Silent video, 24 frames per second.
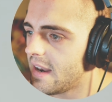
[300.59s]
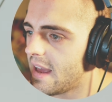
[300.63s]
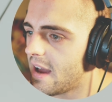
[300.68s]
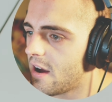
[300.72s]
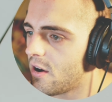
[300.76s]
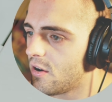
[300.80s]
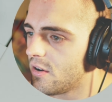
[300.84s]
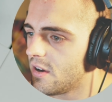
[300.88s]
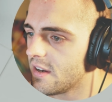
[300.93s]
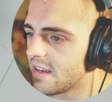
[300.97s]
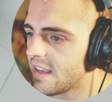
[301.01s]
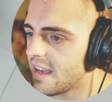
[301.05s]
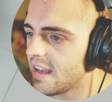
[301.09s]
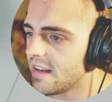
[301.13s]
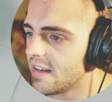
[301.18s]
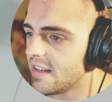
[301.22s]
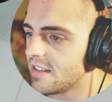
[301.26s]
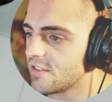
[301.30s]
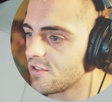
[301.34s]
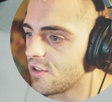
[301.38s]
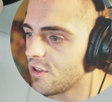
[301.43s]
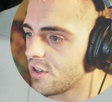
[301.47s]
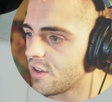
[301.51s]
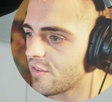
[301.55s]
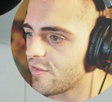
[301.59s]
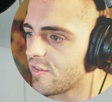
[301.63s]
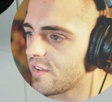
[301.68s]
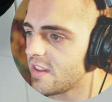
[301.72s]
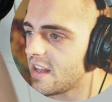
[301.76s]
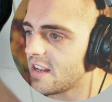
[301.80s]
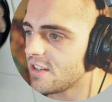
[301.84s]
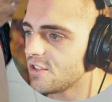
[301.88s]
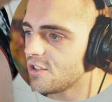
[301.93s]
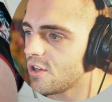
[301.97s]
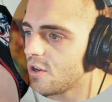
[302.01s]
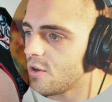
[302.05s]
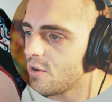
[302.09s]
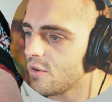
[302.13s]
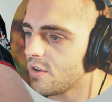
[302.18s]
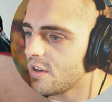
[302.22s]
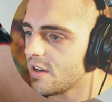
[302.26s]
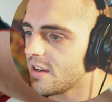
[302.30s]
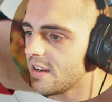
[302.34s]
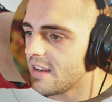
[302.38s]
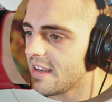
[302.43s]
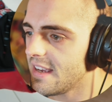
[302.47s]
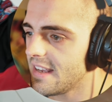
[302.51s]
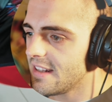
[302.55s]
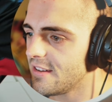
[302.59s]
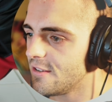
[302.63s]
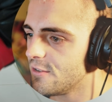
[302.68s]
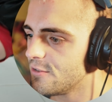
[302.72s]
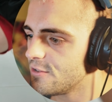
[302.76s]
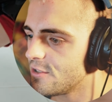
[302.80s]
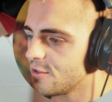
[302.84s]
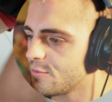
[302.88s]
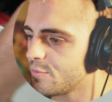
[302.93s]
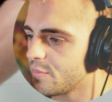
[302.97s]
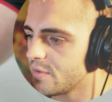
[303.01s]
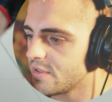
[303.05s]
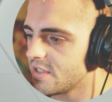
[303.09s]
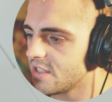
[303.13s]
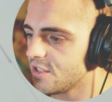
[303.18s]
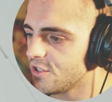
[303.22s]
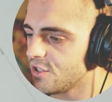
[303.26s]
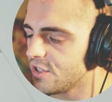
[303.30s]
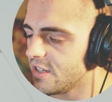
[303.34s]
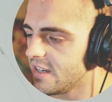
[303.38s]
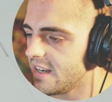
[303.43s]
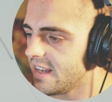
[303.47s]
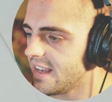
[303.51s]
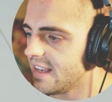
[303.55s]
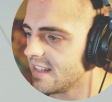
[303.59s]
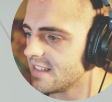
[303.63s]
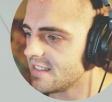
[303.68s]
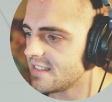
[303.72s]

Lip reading: Now, again, he's looking for that choke and loses position.